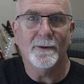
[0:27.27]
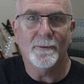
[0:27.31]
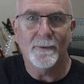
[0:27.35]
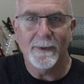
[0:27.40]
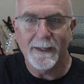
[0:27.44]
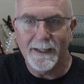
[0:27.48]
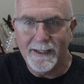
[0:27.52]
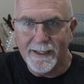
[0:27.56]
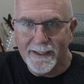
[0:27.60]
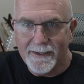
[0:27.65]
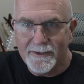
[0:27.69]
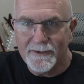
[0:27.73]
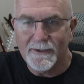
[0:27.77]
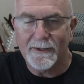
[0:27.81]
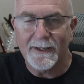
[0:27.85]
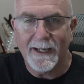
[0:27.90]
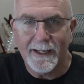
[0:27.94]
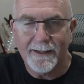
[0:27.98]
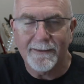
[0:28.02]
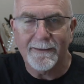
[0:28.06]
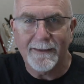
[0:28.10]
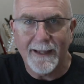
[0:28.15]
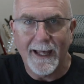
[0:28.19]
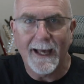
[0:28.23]
We need to
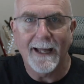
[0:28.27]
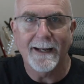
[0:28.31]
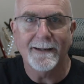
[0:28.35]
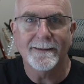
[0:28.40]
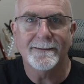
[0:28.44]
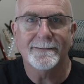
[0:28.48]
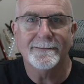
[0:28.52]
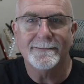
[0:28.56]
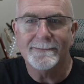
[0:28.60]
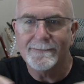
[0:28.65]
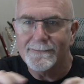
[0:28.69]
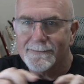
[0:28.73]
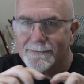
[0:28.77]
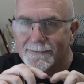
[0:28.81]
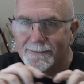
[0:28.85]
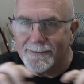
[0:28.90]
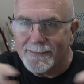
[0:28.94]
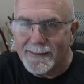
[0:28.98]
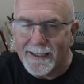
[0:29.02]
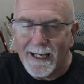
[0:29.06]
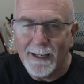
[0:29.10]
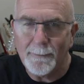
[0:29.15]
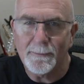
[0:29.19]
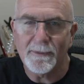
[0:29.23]
get that
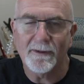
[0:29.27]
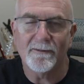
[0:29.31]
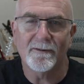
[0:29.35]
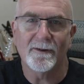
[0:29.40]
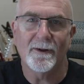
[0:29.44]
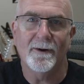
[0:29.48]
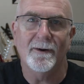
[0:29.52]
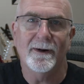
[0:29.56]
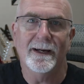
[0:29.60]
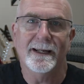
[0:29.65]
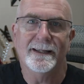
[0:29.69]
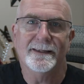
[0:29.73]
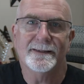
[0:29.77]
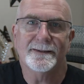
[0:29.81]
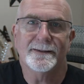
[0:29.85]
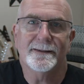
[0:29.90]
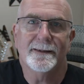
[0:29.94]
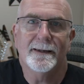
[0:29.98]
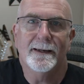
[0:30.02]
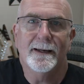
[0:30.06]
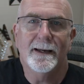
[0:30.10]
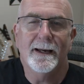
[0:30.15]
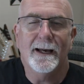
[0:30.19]
couple of lines.